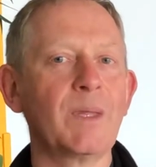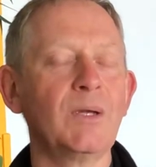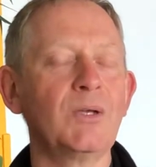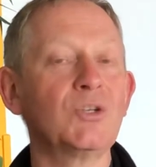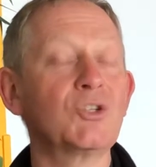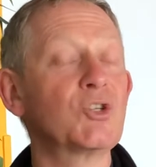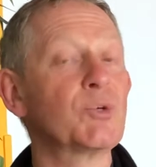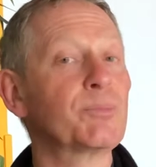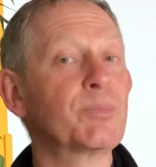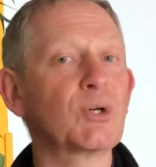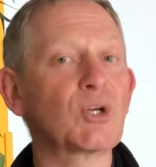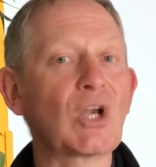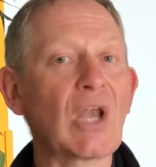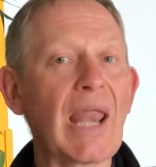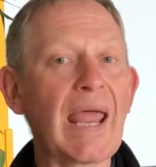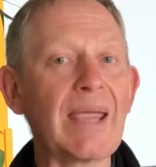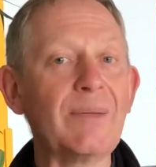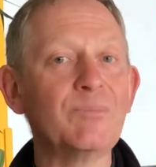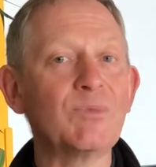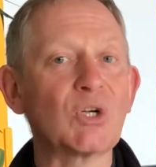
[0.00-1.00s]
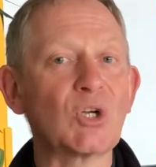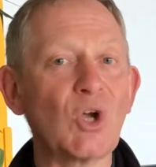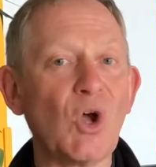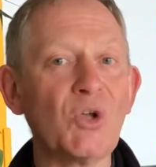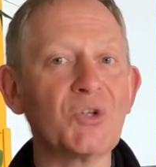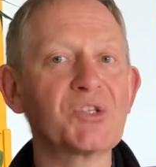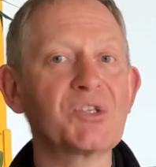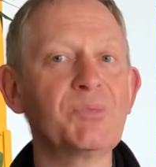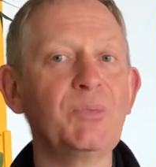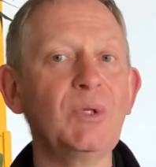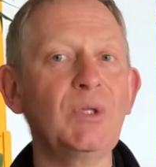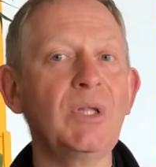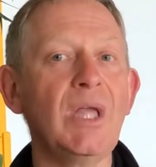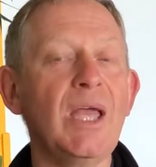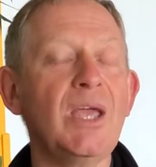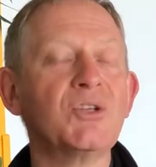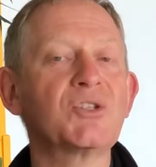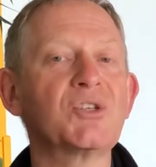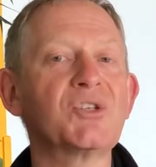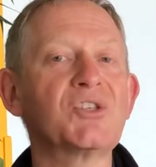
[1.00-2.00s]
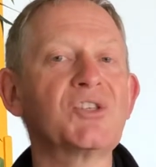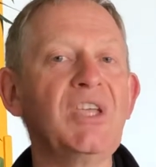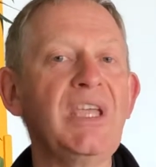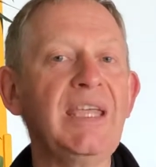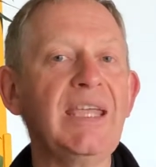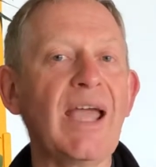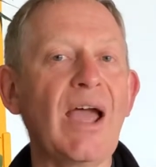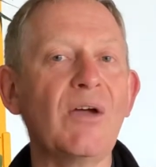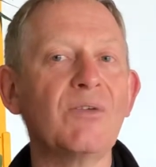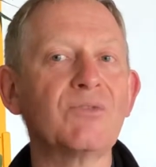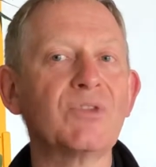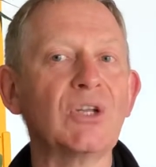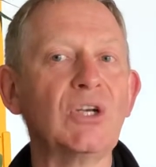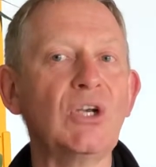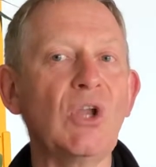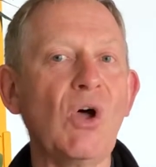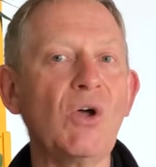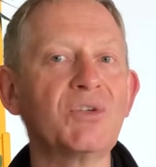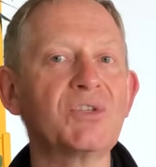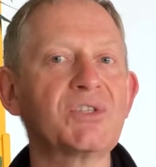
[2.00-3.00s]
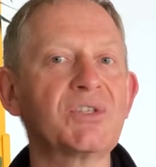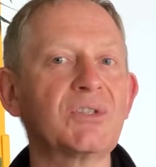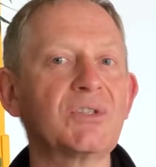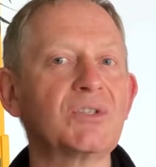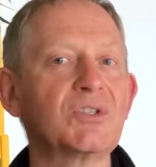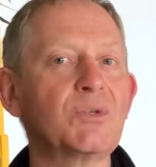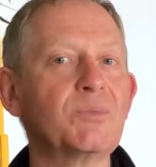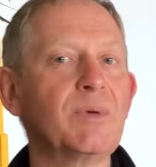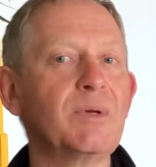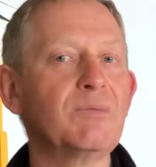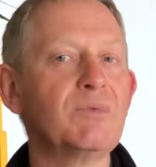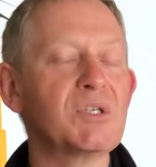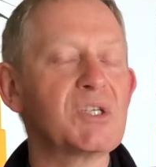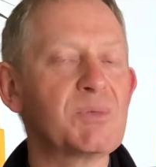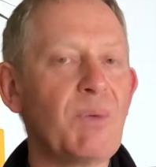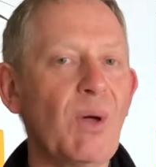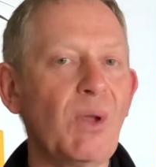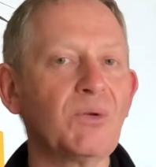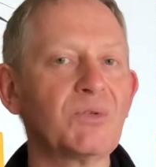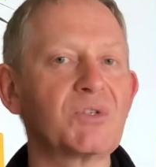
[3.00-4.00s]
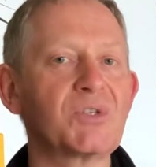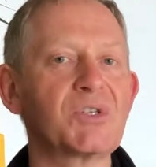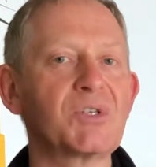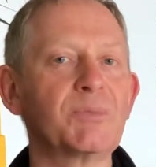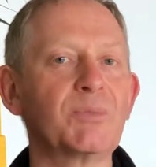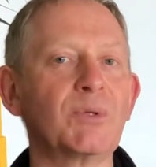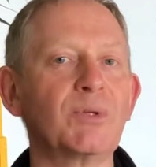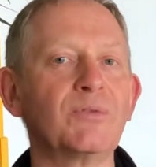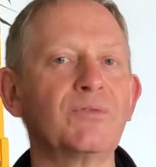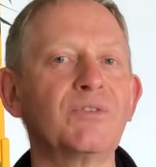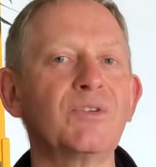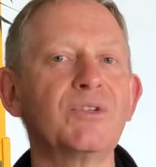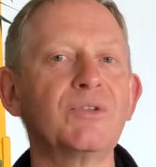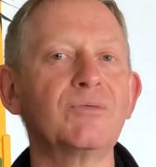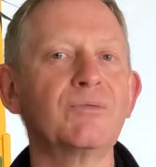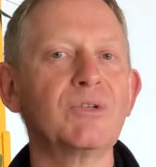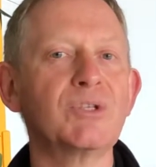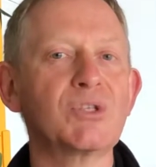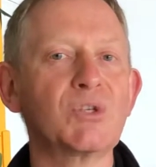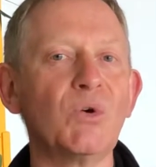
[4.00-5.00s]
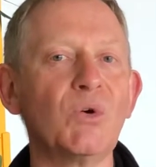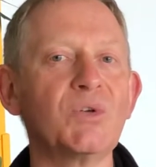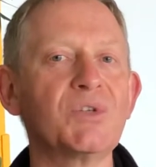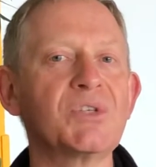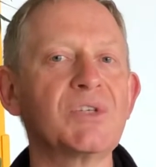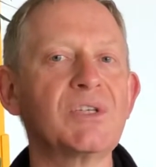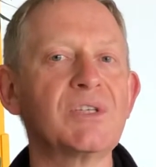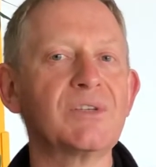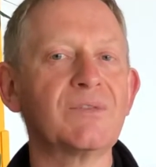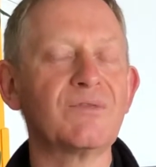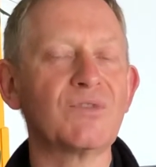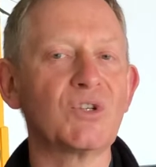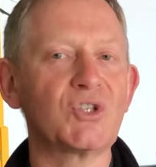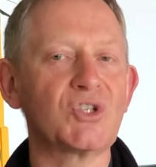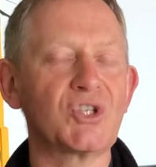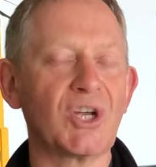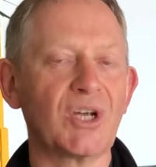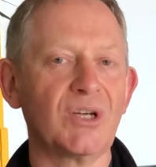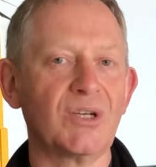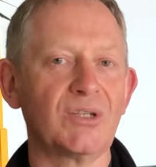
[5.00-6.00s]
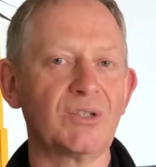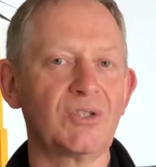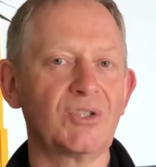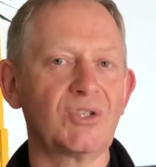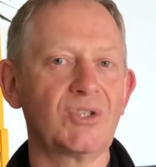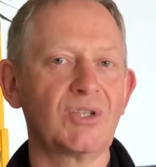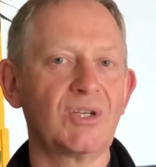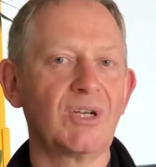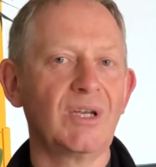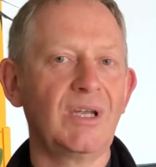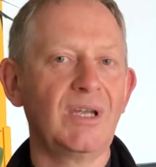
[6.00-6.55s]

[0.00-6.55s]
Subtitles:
to proclaim the gospel, to seek out the lost and to be responsible for the resources of the church.